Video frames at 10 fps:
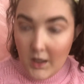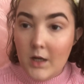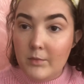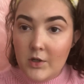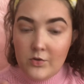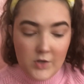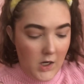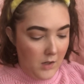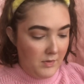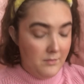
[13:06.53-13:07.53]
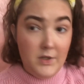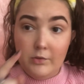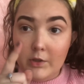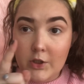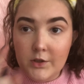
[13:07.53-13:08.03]
And I'm gonna grab a
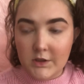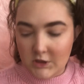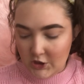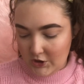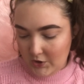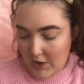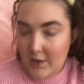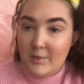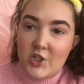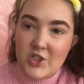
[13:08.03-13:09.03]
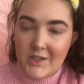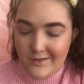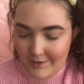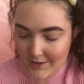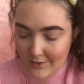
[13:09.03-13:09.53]
mirror just so I can make sure that
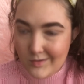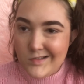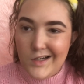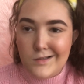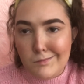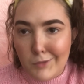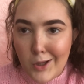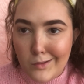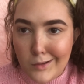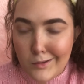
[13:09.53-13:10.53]
everything looks nice and blended.